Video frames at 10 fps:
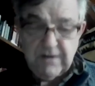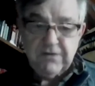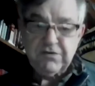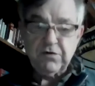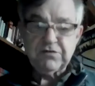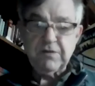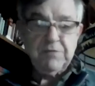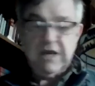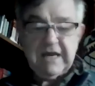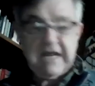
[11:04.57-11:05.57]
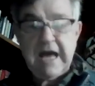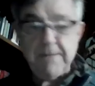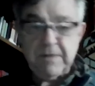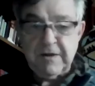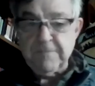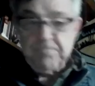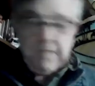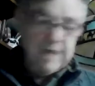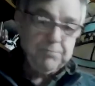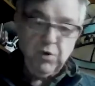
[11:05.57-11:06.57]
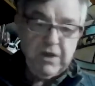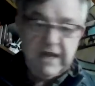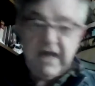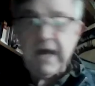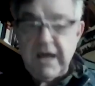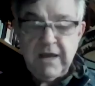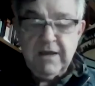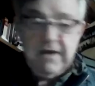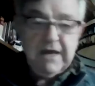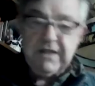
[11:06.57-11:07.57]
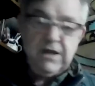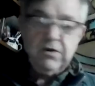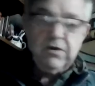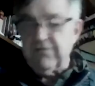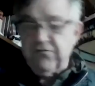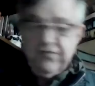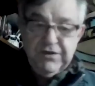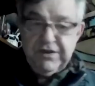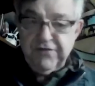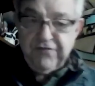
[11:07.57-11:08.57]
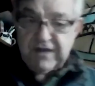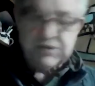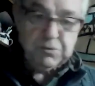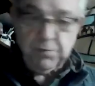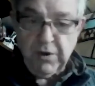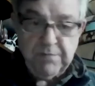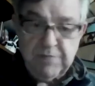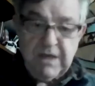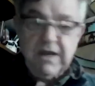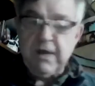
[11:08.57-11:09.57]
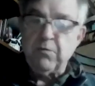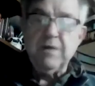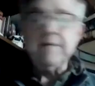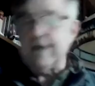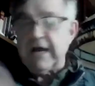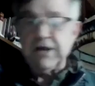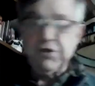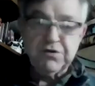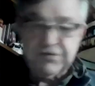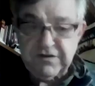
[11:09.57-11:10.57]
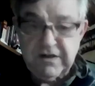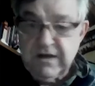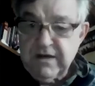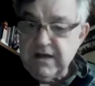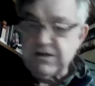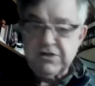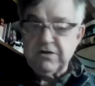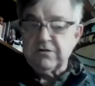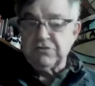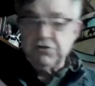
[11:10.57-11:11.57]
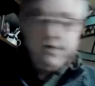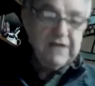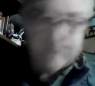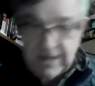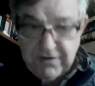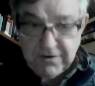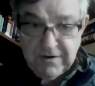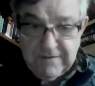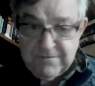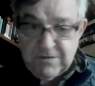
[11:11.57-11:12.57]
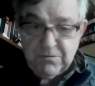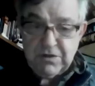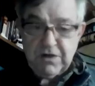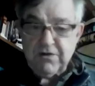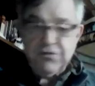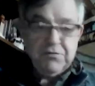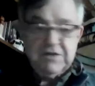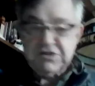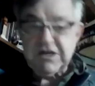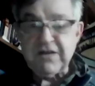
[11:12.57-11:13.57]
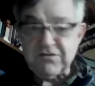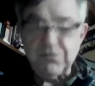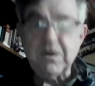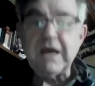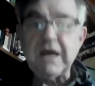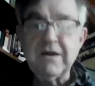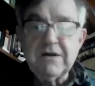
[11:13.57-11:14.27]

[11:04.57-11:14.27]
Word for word: So something had happened at point A, and they don't even feel the effects to point B, and we may not notice it until two days later when they're three states away.